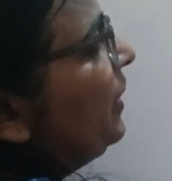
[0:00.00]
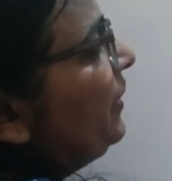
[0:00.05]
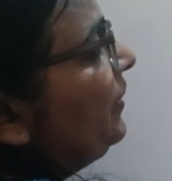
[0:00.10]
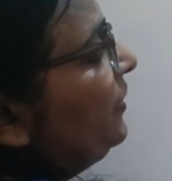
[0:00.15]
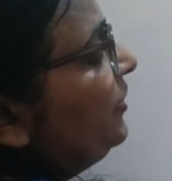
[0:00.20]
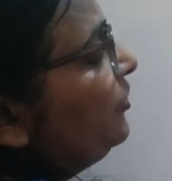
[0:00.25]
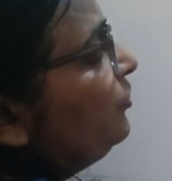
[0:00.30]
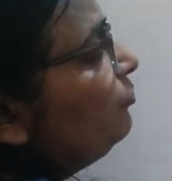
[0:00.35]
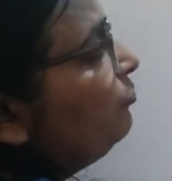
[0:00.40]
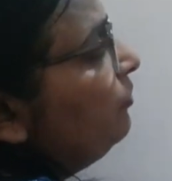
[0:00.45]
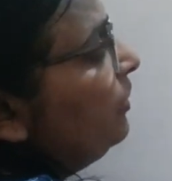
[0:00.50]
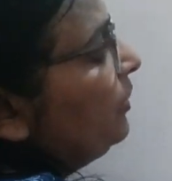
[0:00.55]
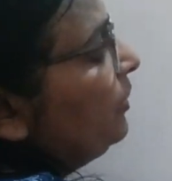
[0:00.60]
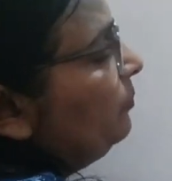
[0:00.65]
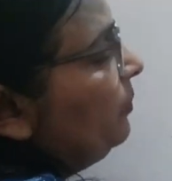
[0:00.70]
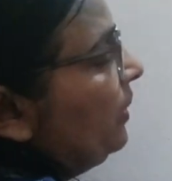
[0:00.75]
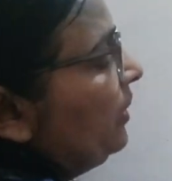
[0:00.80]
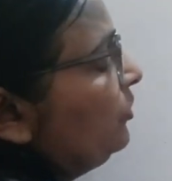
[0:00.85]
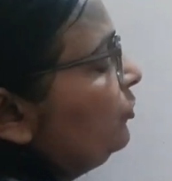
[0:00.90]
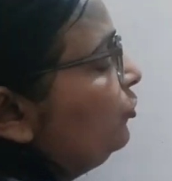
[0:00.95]
minus
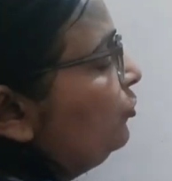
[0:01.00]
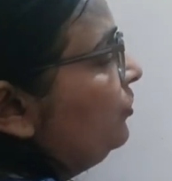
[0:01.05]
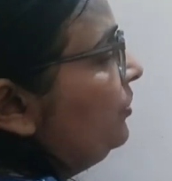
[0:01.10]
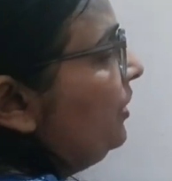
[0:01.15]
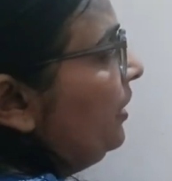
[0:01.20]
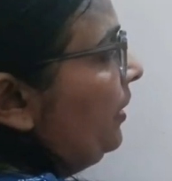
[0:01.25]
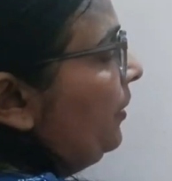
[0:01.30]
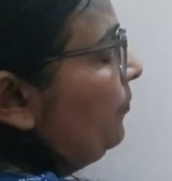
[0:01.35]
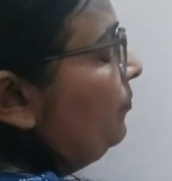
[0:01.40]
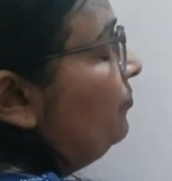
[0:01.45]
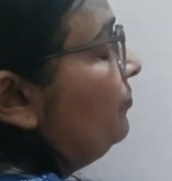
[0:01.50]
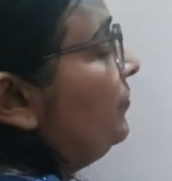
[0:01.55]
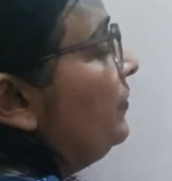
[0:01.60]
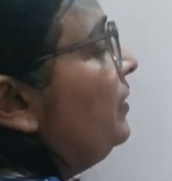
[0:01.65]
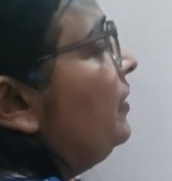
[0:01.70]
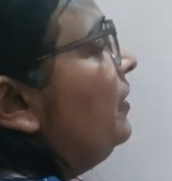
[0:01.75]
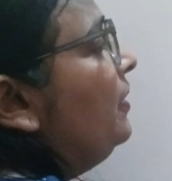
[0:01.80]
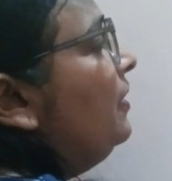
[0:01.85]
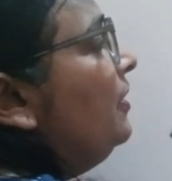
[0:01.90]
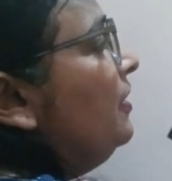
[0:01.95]
1 by 3.
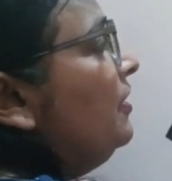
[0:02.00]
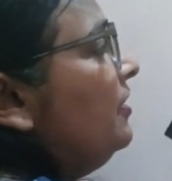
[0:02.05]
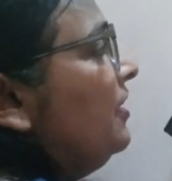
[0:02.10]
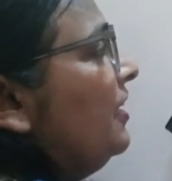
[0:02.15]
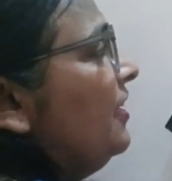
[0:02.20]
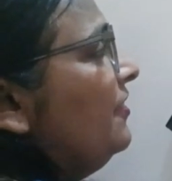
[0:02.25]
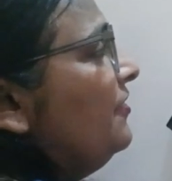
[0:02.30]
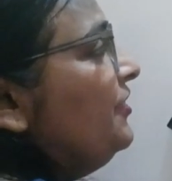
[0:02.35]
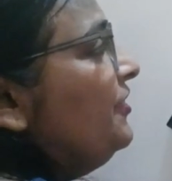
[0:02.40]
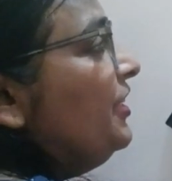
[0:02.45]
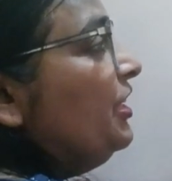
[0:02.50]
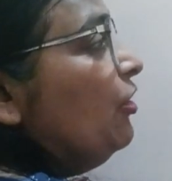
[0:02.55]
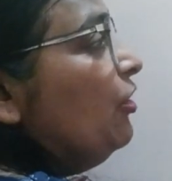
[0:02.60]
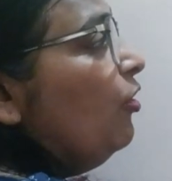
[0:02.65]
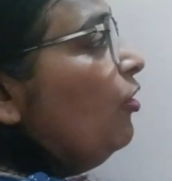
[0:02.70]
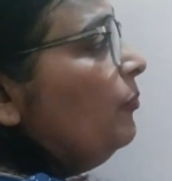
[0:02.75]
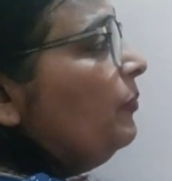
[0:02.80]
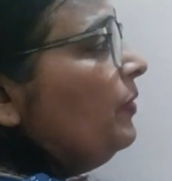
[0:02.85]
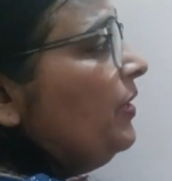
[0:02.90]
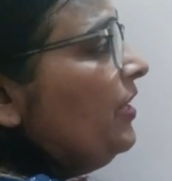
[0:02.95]
Here
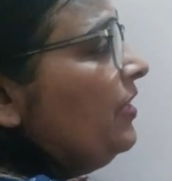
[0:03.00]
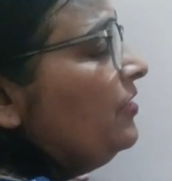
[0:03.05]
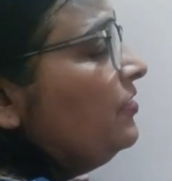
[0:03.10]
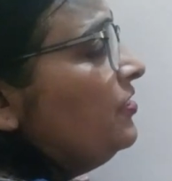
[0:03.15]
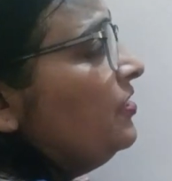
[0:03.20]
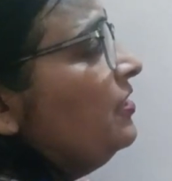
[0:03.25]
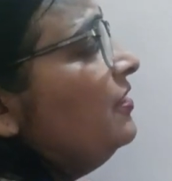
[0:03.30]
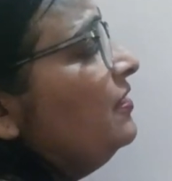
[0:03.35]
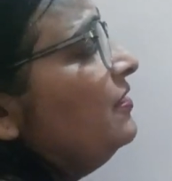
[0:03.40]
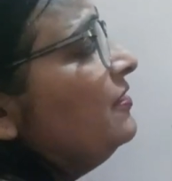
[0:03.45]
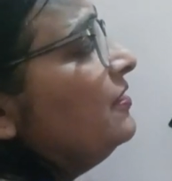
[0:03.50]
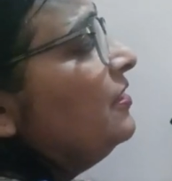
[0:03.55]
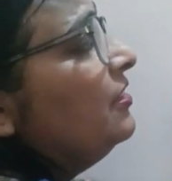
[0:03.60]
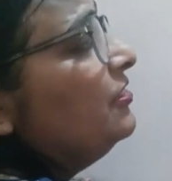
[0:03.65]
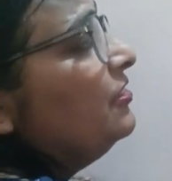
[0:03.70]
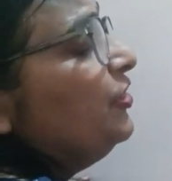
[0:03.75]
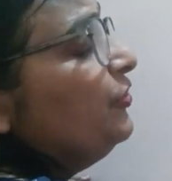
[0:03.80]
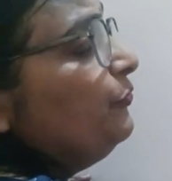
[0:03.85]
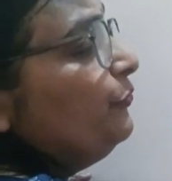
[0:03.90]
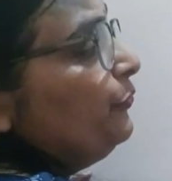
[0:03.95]
denominators
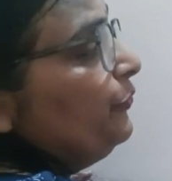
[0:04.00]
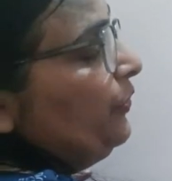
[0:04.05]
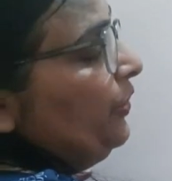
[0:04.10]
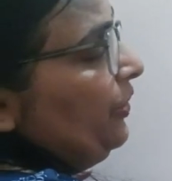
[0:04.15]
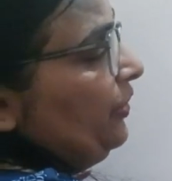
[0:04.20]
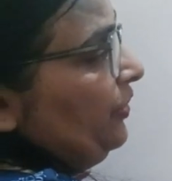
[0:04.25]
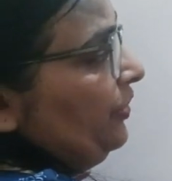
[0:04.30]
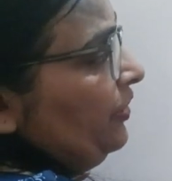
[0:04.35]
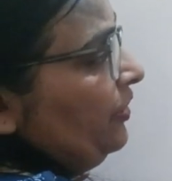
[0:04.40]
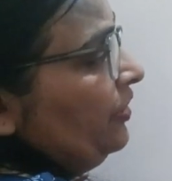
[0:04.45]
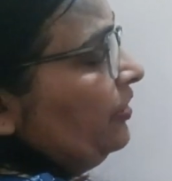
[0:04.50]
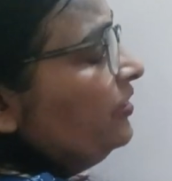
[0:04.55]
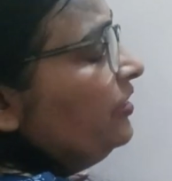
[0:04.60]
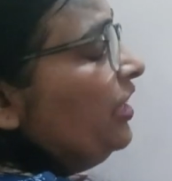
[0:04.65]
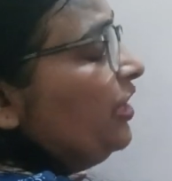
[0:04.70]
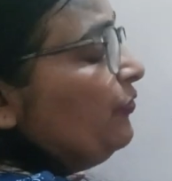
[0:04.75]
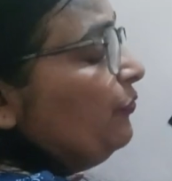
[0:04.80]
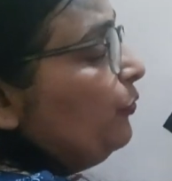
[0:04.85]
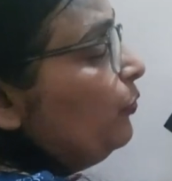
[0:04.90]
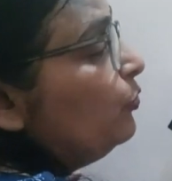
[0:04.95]
are different.
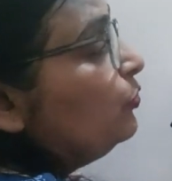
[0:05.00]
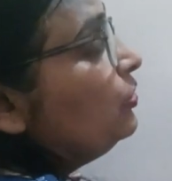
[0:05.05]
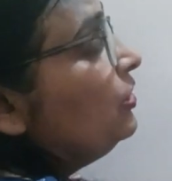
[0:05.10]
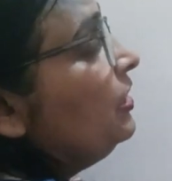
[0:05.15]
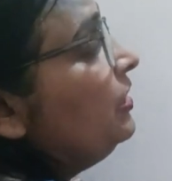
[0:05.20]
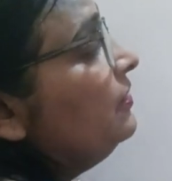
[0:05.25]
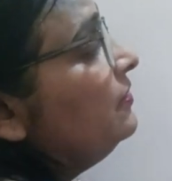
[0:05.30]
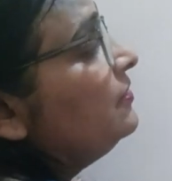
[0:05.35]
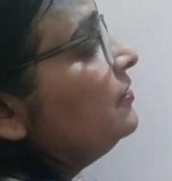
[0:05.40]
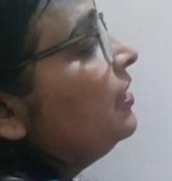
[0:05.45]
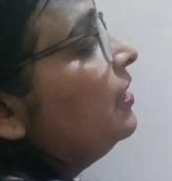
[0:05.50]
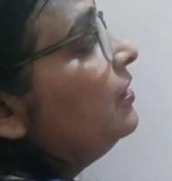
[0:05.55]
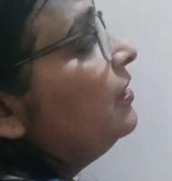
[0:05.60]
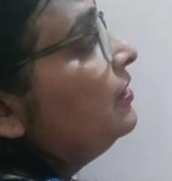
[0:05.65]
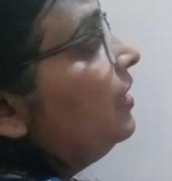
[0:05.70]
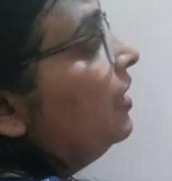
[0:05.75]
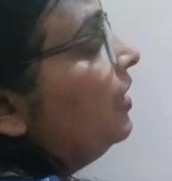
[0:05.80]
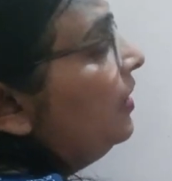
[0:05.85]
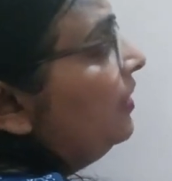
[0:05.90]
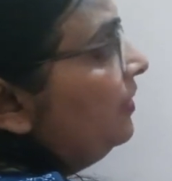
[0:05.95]
Therefore, these
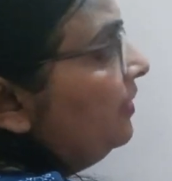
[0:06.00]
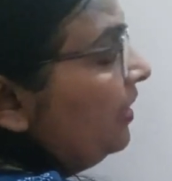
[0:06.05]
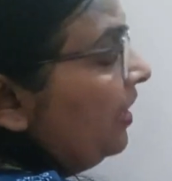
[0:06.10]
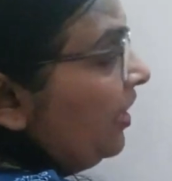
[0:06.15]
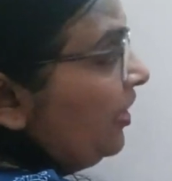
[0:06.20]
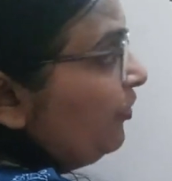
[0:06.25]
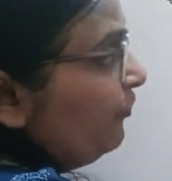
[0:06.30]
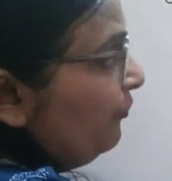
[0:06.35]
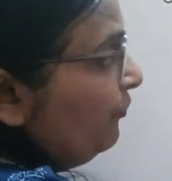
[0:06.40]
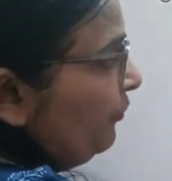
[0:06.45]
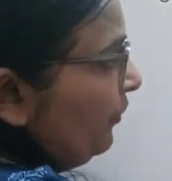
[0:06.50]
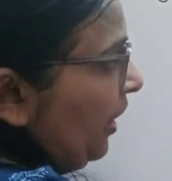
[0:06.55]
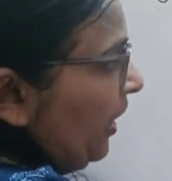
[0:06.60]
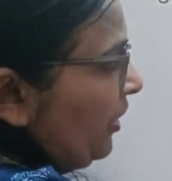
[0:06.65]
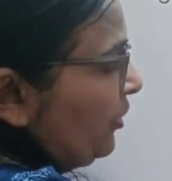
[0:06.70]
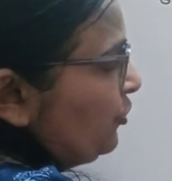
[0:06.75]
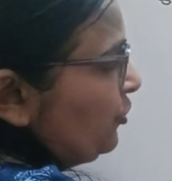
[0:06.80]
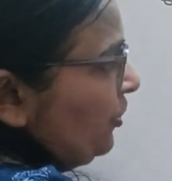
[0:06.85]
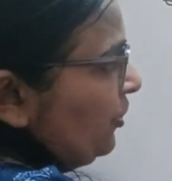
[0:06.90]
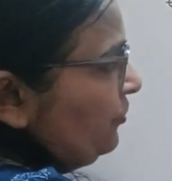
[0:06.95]
are unlike
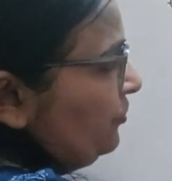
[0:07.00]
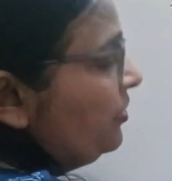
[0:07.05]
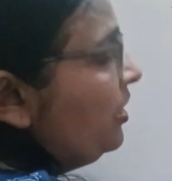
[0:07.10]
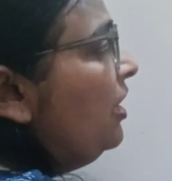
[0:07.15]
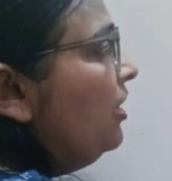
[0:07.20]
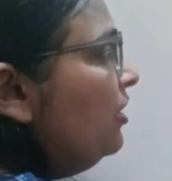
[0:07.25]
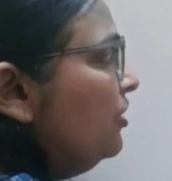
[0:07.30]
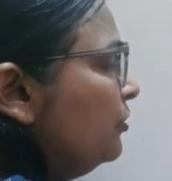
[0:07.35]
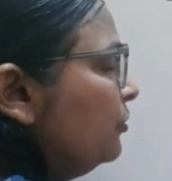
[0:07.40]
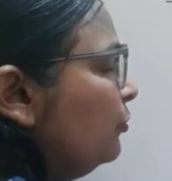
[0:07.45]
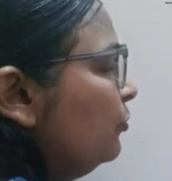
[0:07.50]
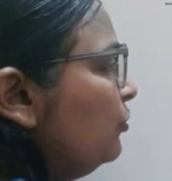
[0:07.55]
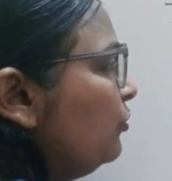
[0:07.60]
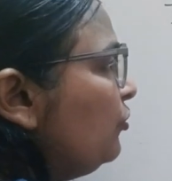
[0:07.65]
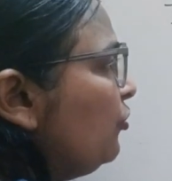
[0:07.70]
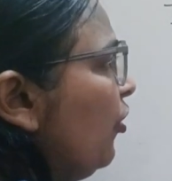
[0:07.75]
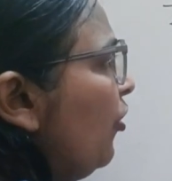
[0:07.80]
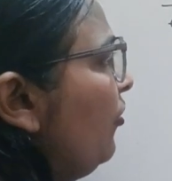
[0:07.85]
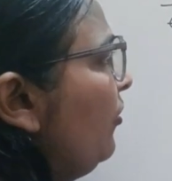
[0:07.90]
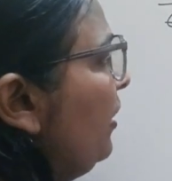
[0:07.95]
fractions.
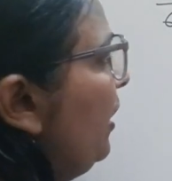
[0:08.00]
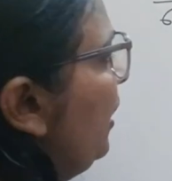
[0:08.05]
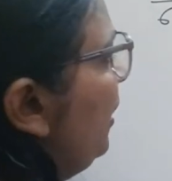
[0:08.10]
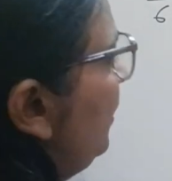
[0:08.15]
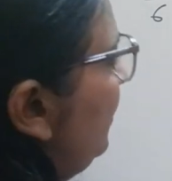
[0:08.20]
To solve